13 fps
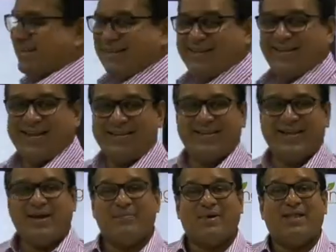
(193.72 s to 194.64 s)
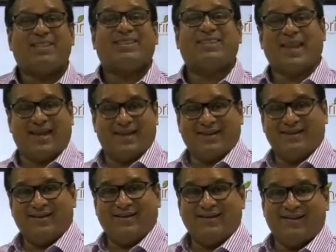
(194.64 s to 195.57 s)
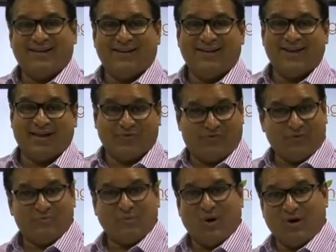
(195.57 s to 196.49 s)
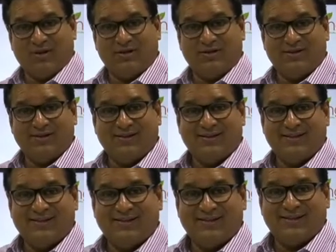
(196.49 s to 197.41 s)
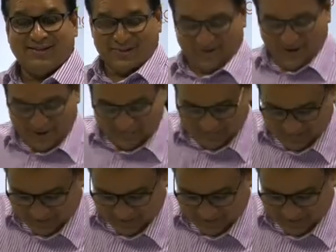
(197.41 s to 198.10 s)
They can name a thing, like a football. Okay?